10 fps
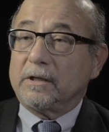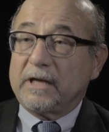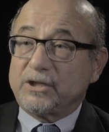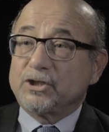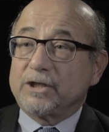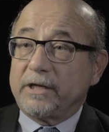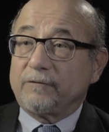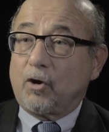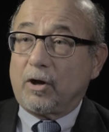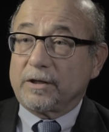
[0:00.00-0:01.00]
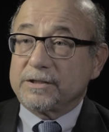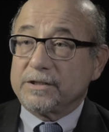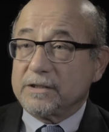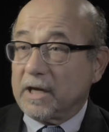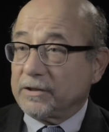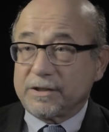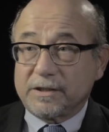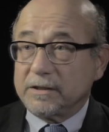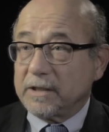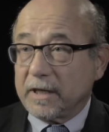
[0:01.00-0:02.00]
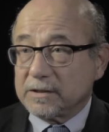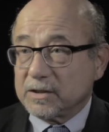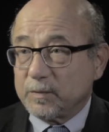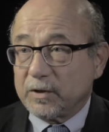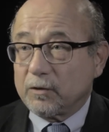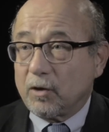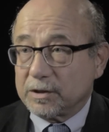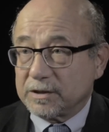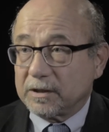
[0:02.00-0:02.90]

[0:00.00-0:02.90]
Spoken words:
legislative caucuses, not just in Texas, but across the